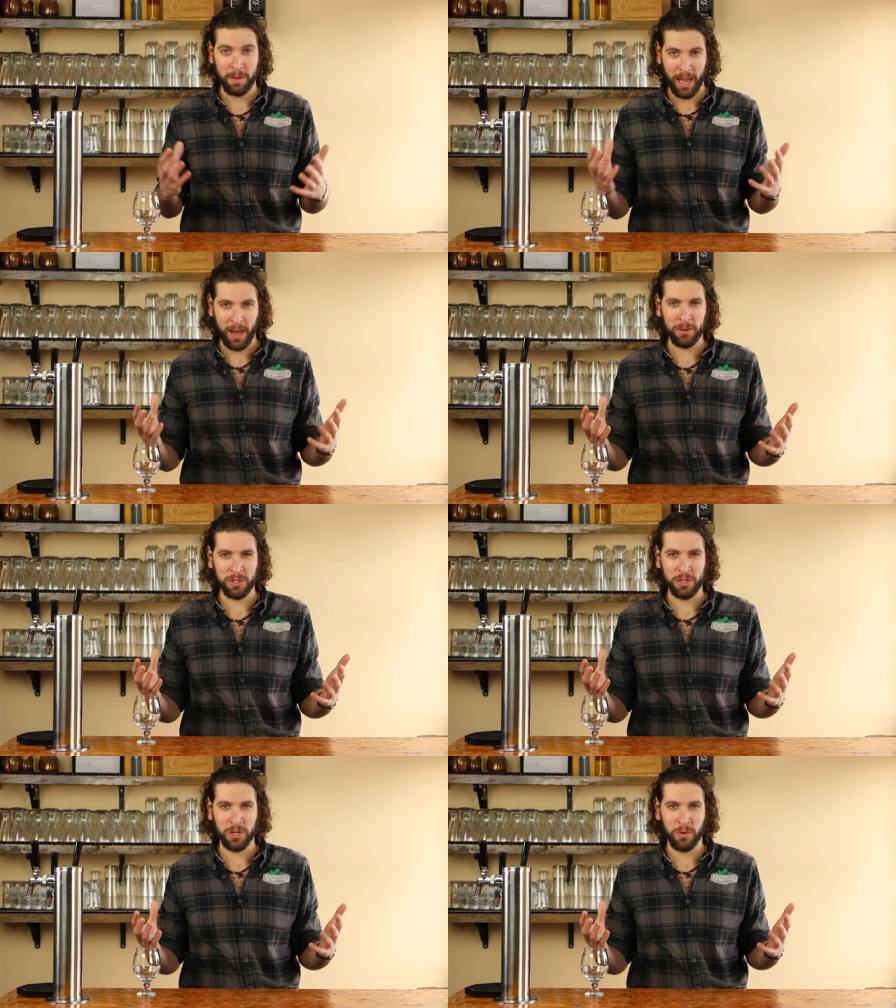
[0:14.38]
But how is
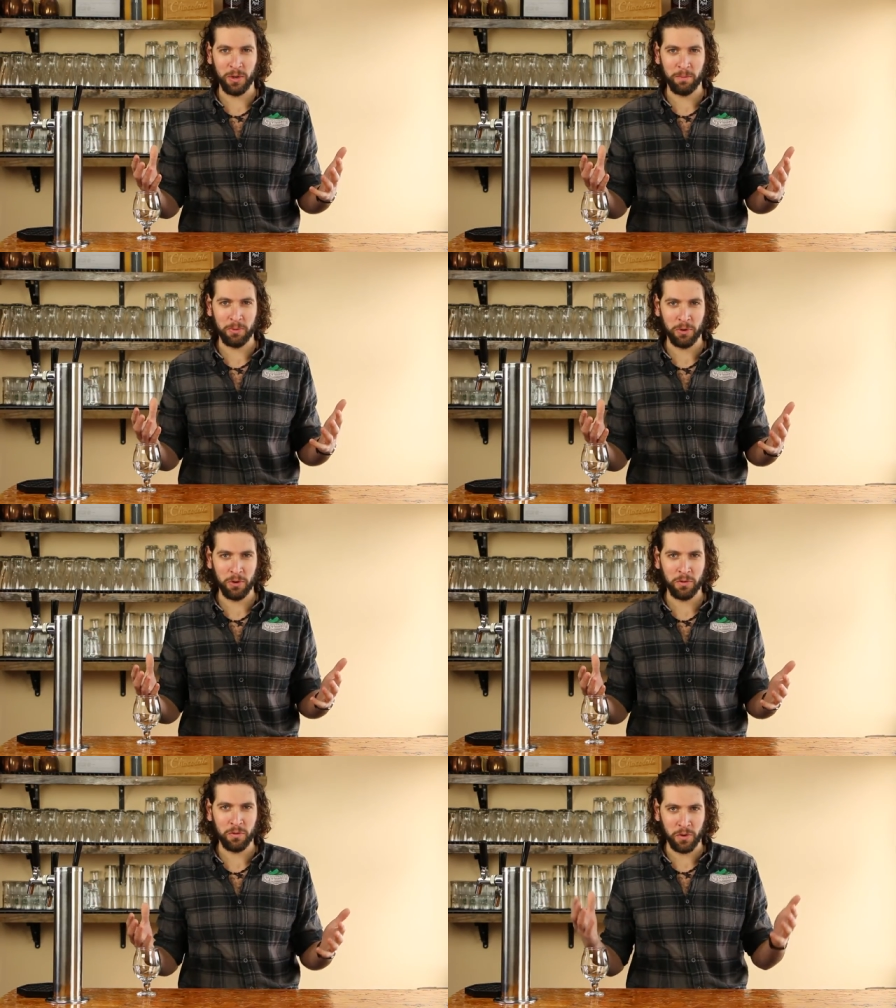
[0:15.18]
it new and
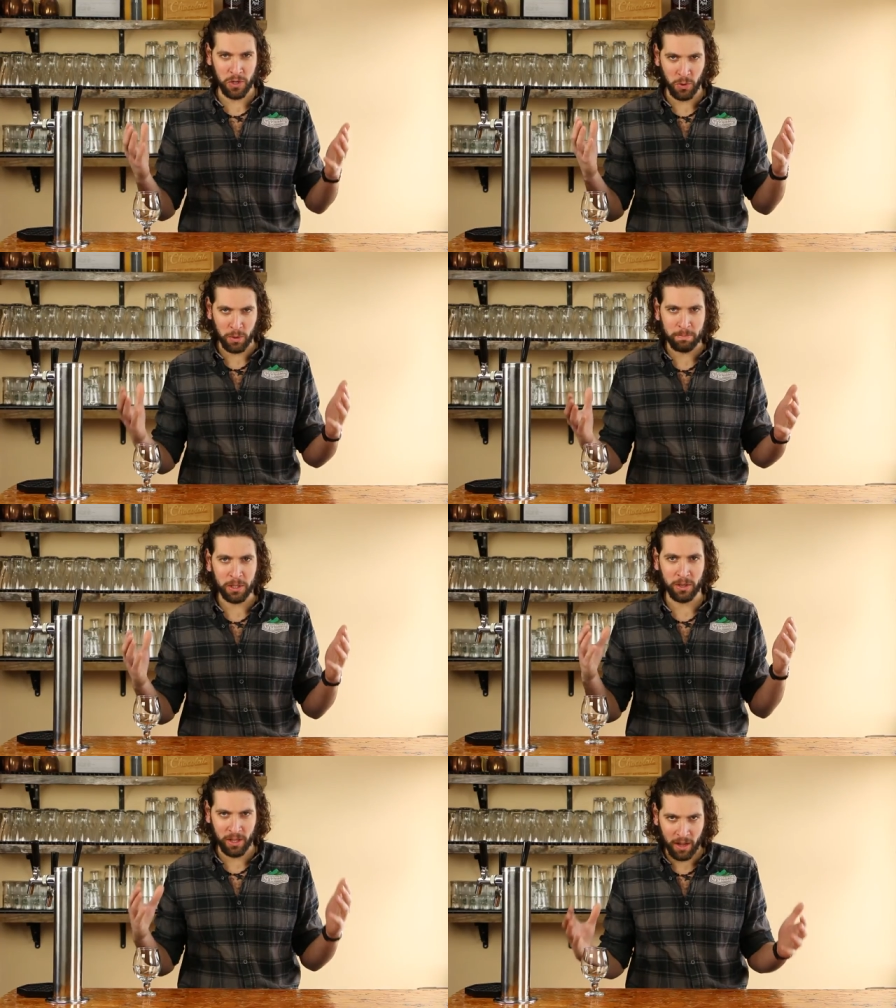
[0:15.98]
improved for your
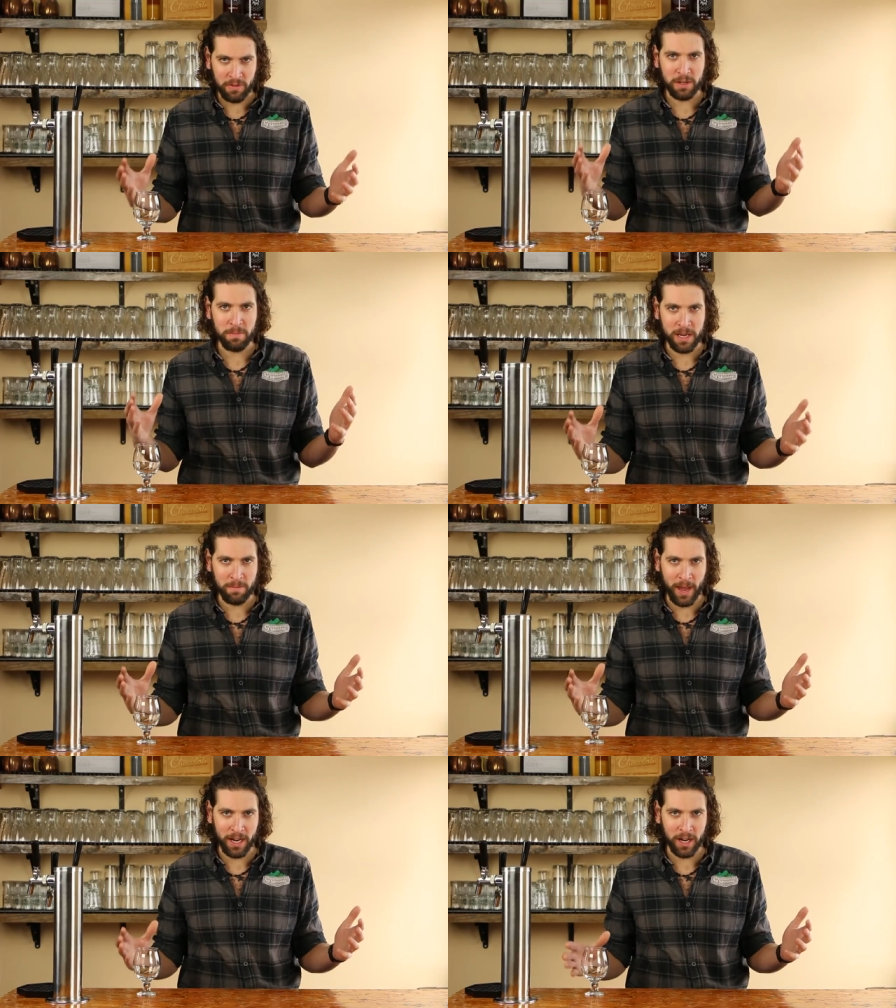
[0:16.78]
beloved mead
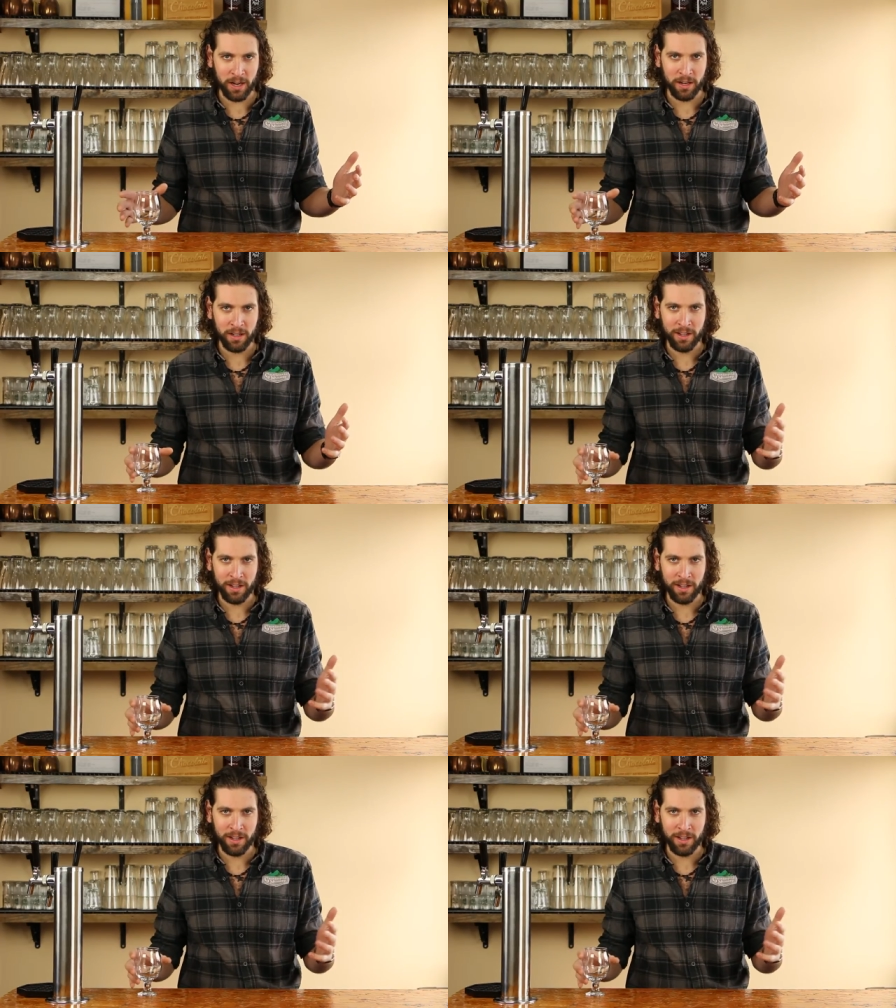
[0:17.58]
maker?